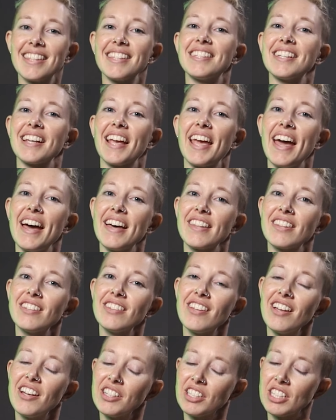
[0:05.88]
the
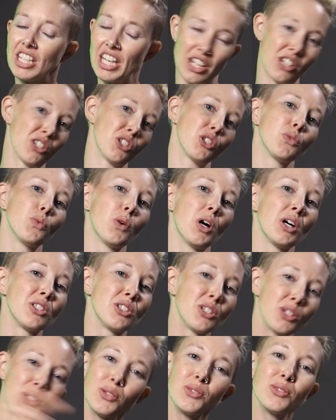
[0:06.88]
Decathlon
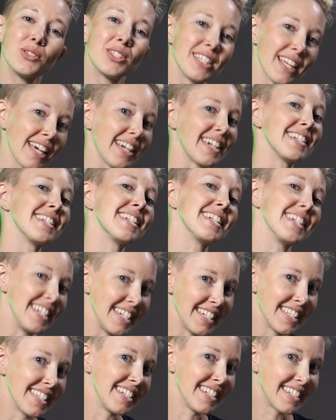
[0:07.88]
Quechua 2-second
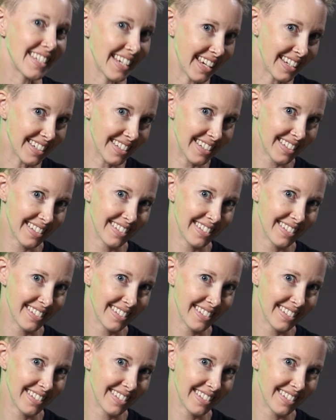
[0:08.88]
easy tent.